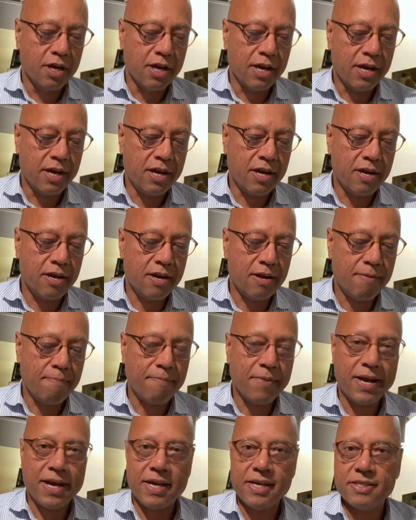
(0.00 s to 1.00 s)

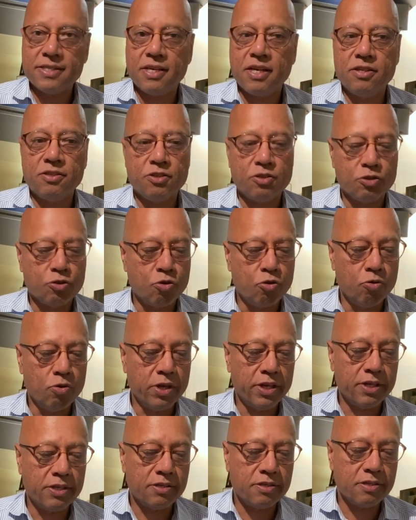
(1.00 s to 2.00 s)
as hunters call
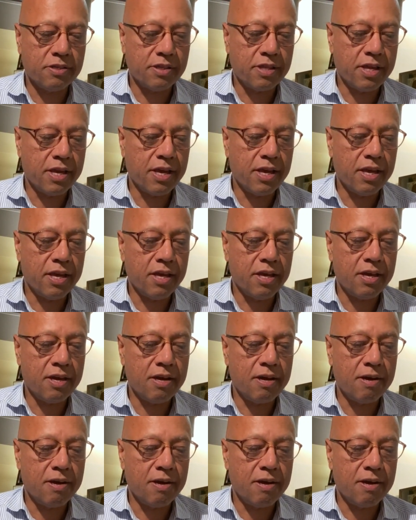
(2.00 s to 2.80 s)
it, they